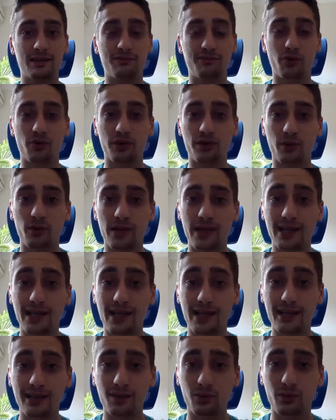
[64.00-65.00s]
for the
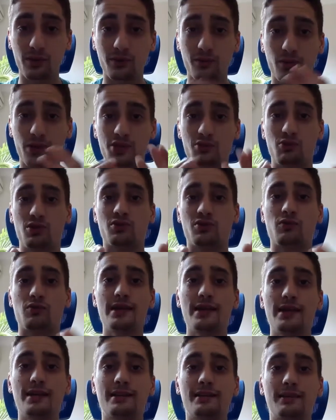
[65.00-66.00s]
weekend, which was
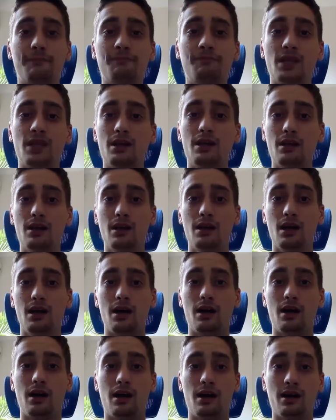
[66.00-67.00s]
great.
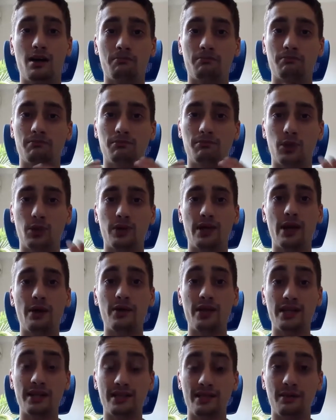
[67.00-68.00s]
Um,
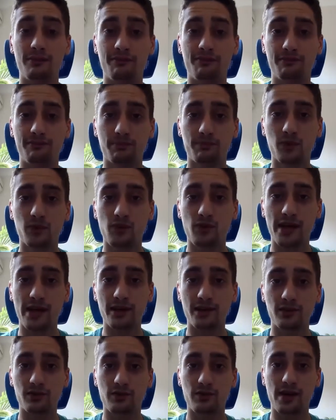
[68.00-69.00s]
Bulgaria is a
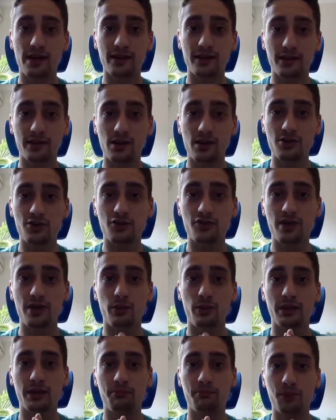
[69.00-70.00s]
great, great country
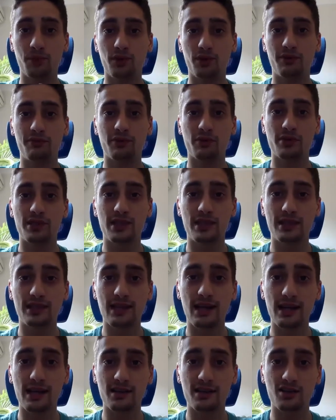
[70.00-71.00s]
with beautiful
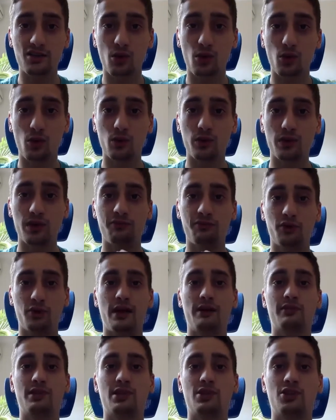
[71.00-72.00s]
seaside, so if you
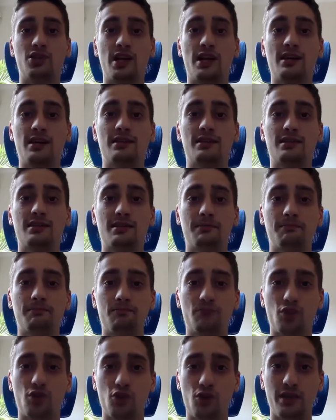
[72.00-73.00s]
have the chance,
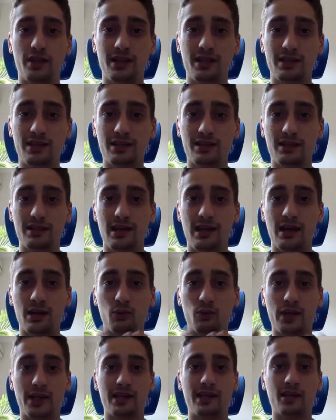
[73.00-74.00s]
join us
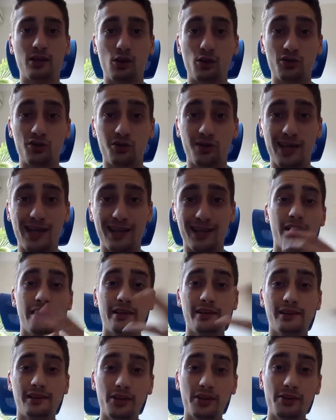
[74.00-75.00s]
and we can go together.
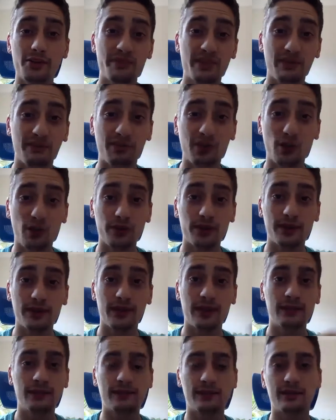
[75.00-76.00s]
In terms of
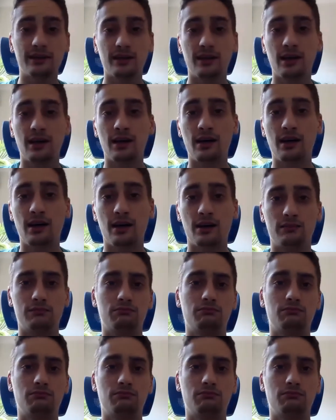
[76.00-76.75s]
content, uh,